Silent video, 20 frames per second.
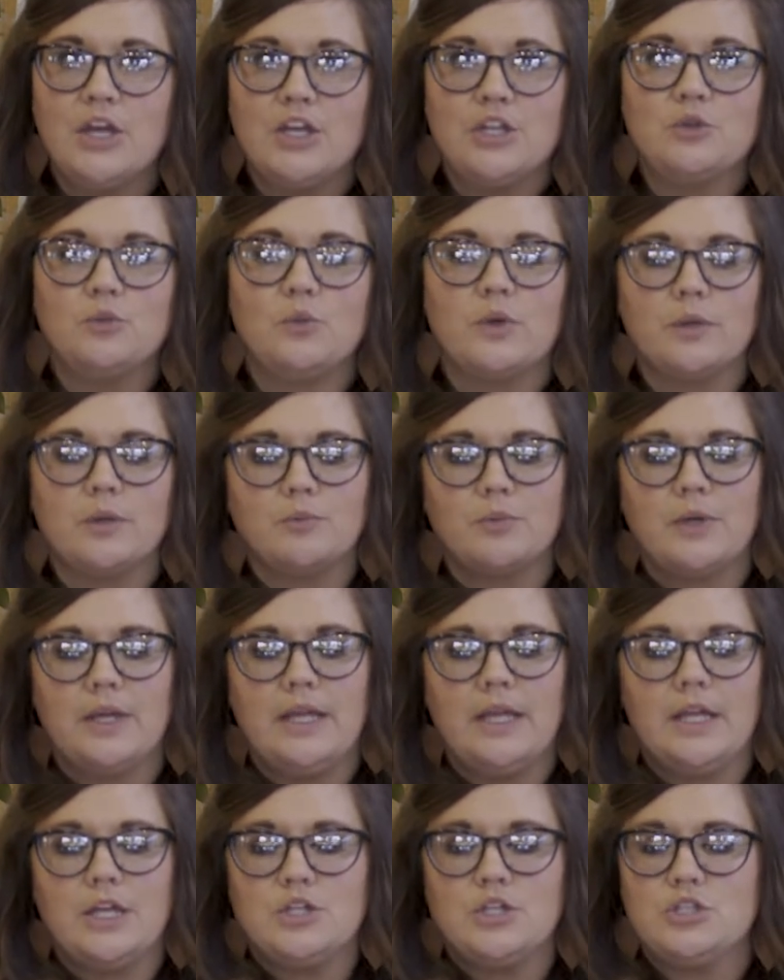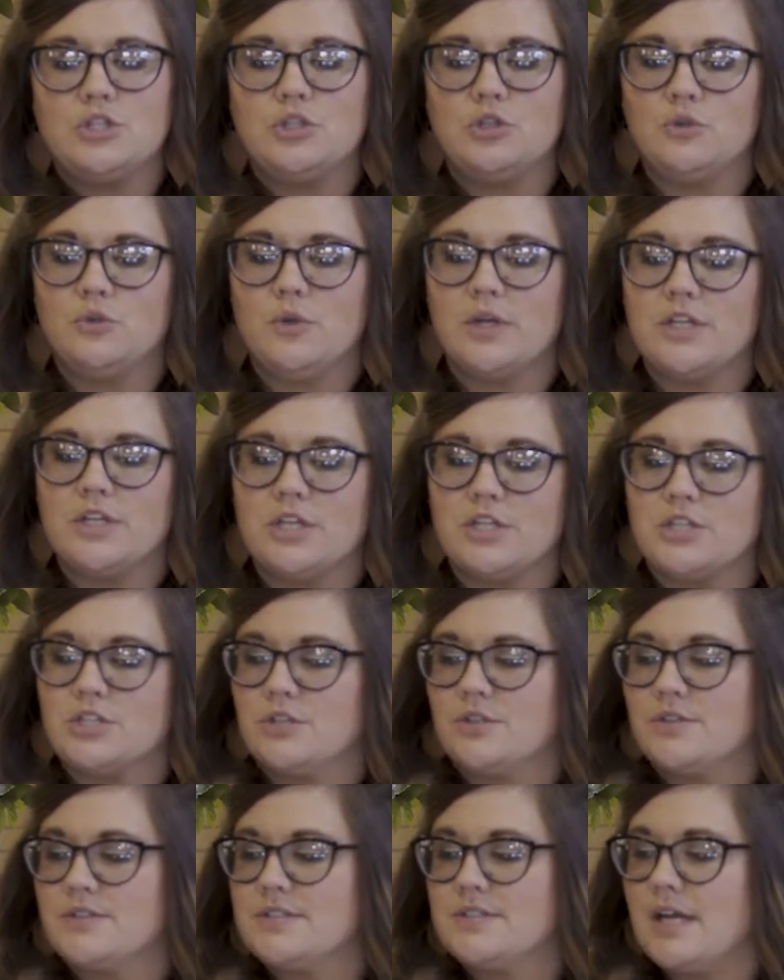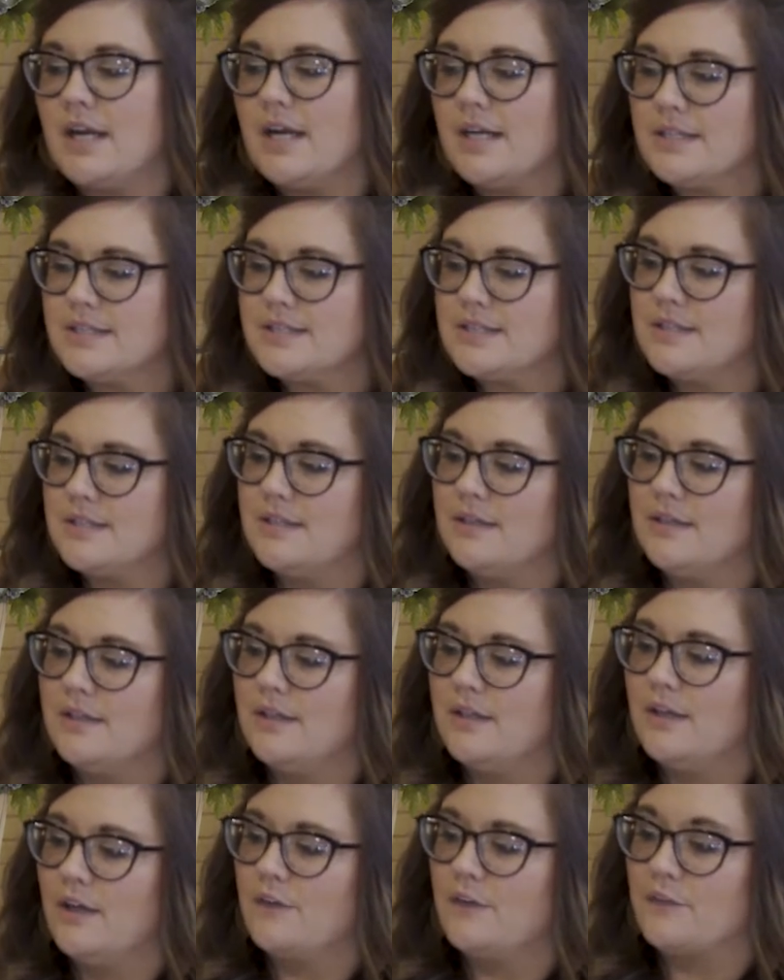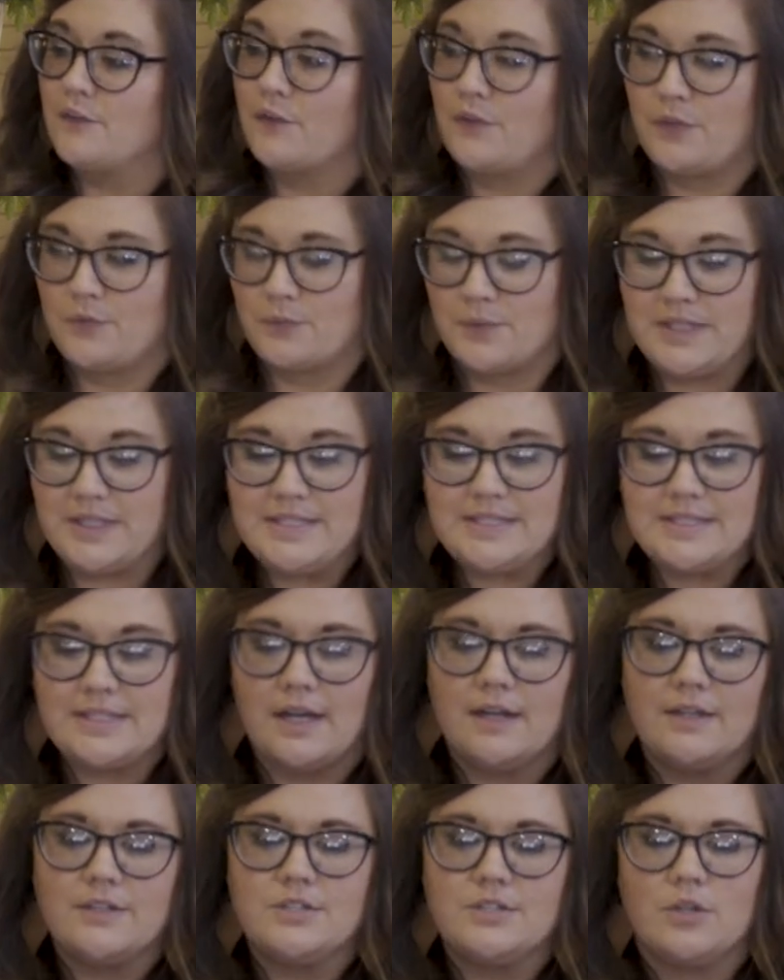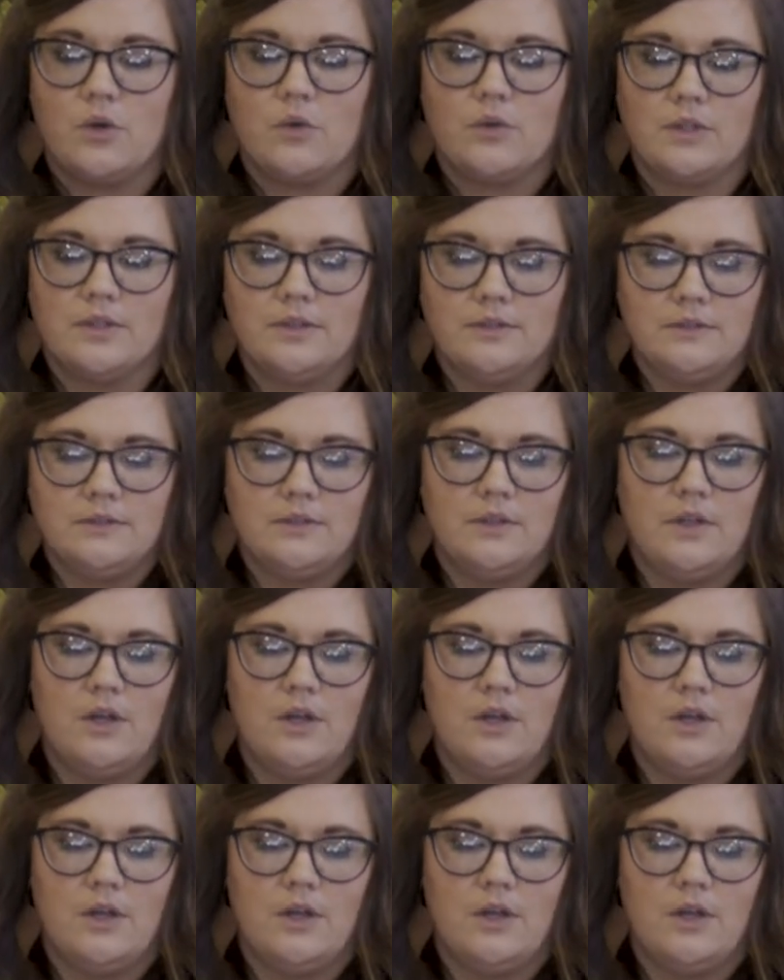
You will bring in 2 additional socks for 3 socks total.